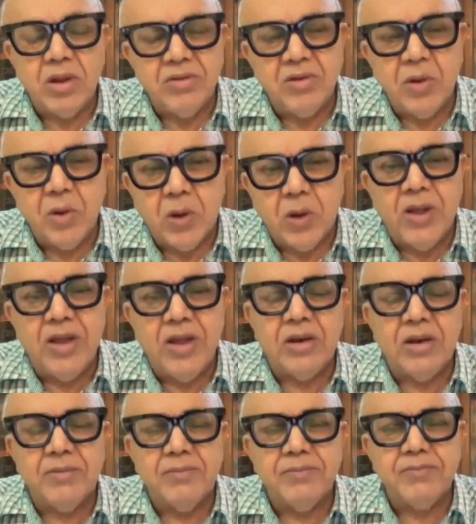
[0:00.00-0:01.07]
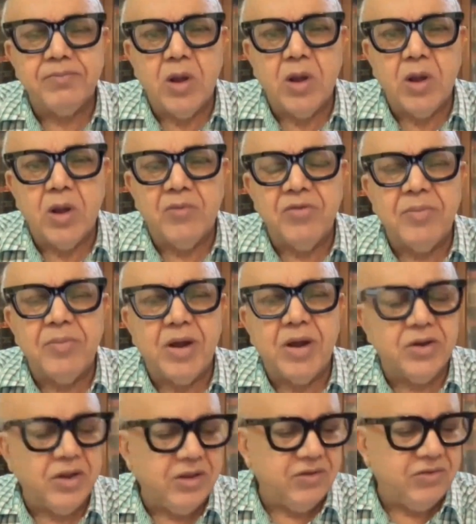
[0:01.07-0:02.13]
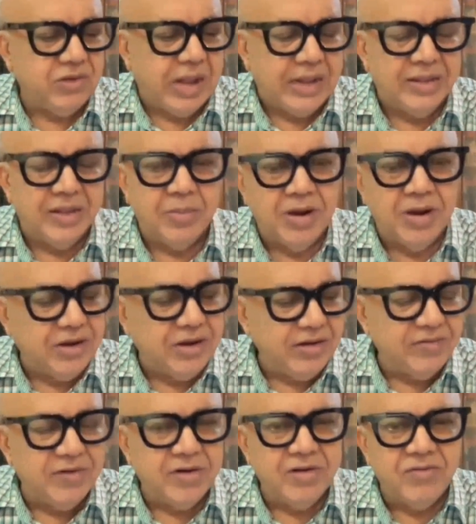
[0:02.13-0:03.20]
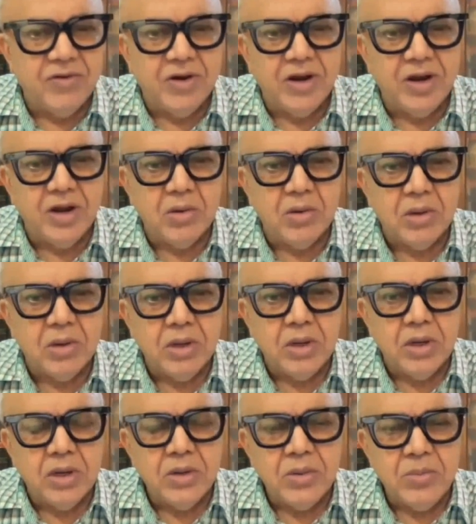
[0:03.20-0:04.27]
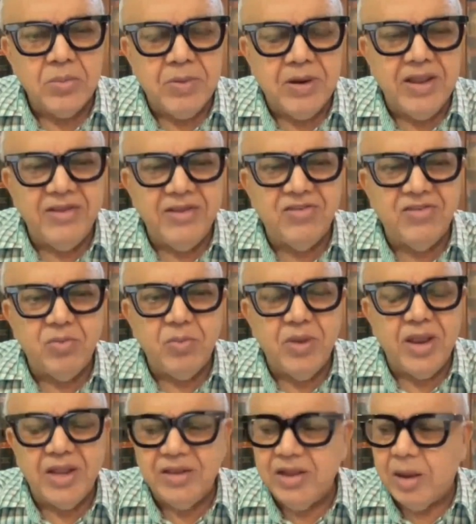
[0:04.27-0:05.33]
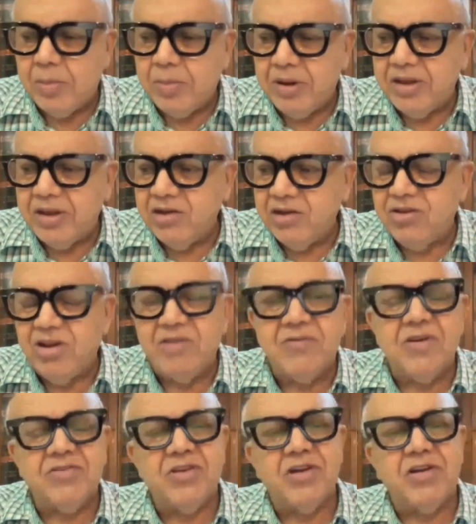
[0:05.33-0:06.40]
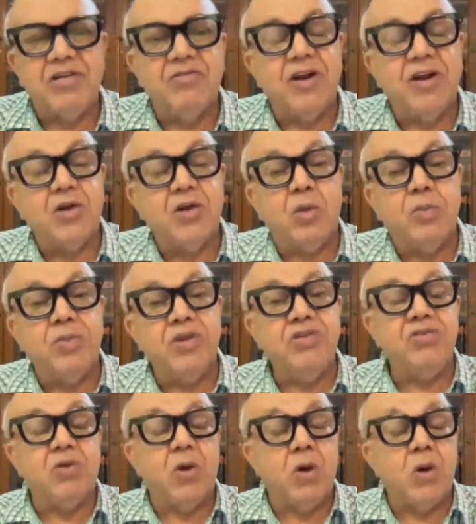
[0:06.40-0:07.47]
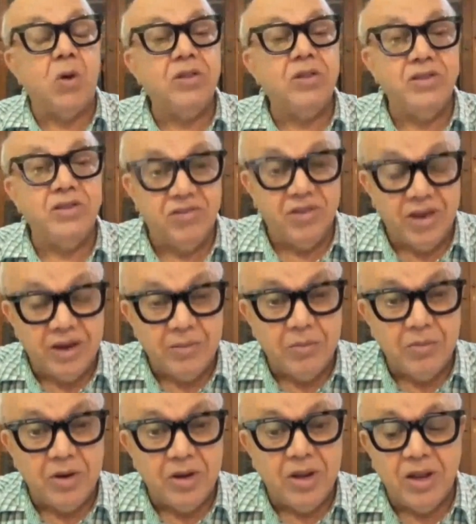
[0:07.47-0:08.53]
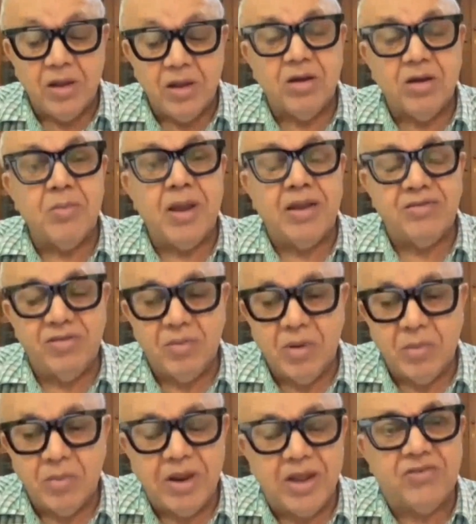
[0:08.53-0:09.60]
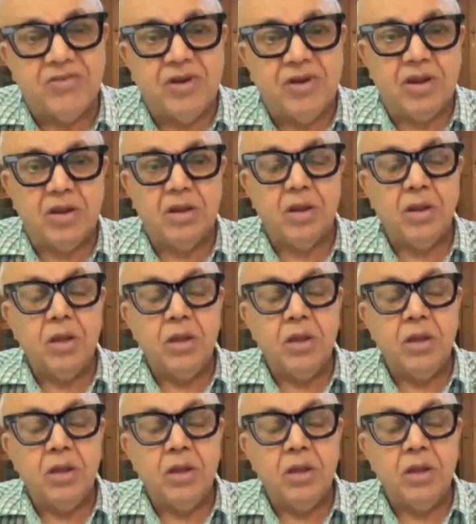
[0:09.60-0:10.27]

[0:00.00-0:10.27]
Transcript: lawyer of the parties, either plaintiff or defendant, please make the application for certified copies on the same day or maximum next day.